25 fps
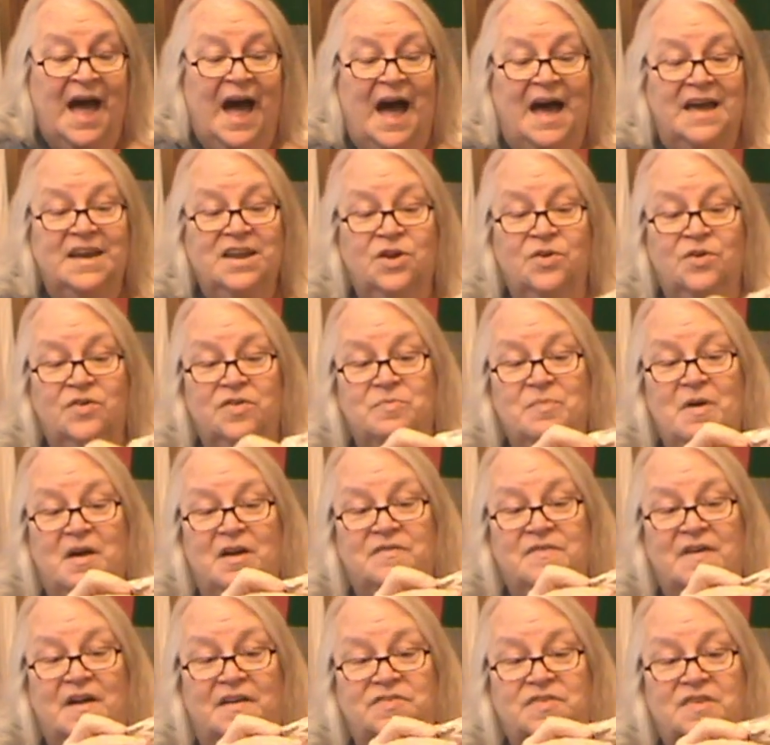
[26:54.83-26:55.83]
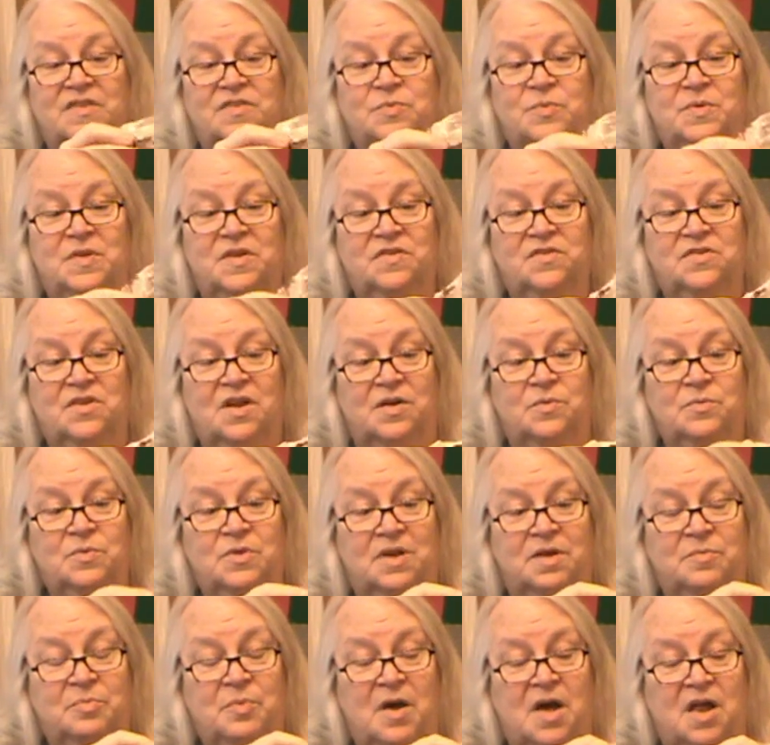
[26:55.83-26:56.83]
And here, as a matter of fact, this one is not
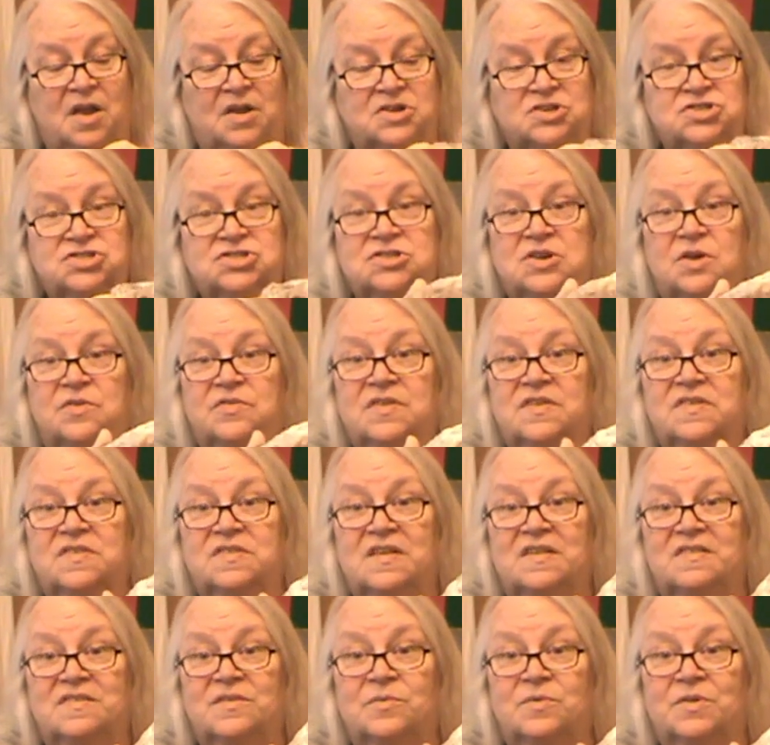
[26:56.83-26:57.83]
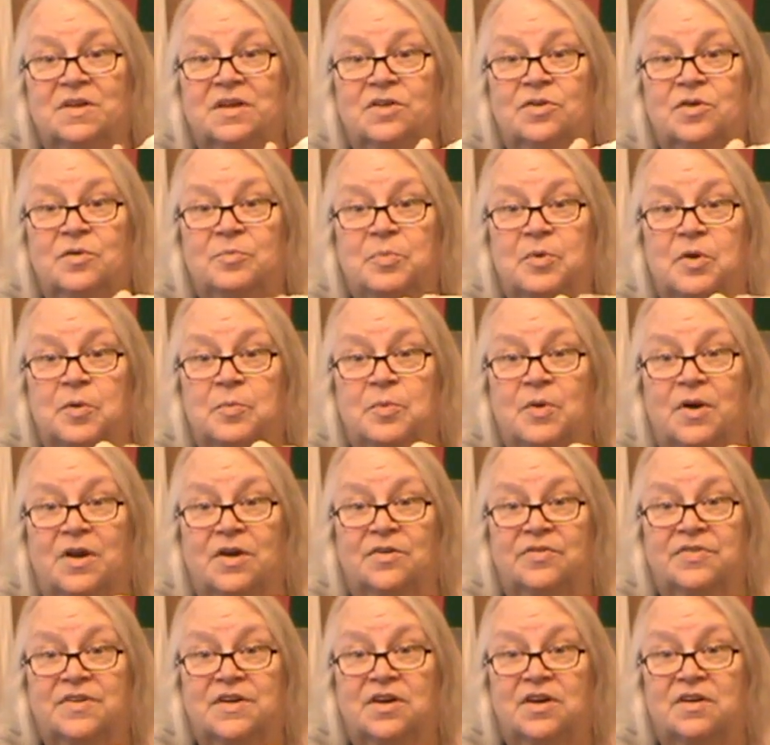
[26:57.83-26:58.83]
really polished, so this doesn't really look purple. I
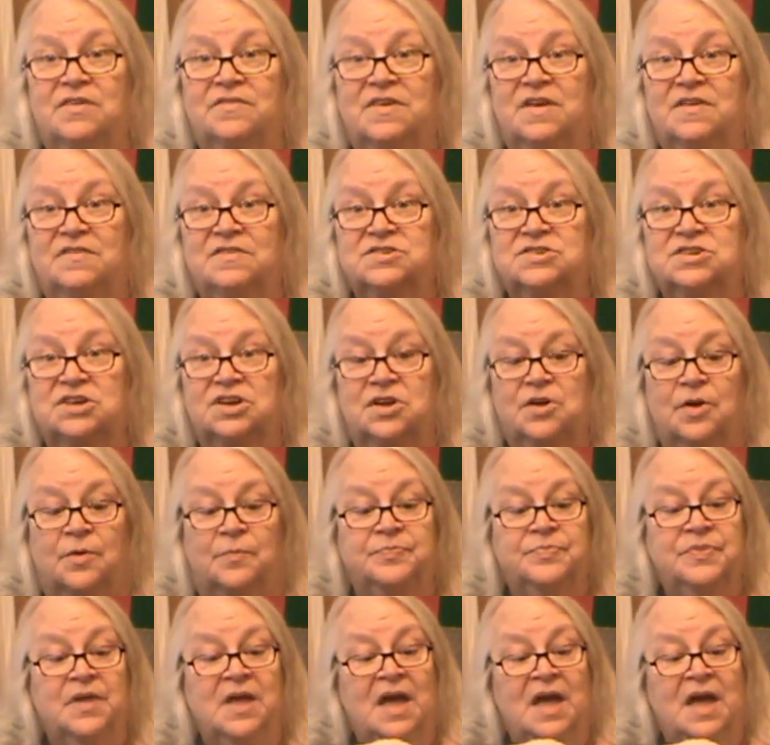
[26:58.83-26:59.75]
don't think I'd even to you.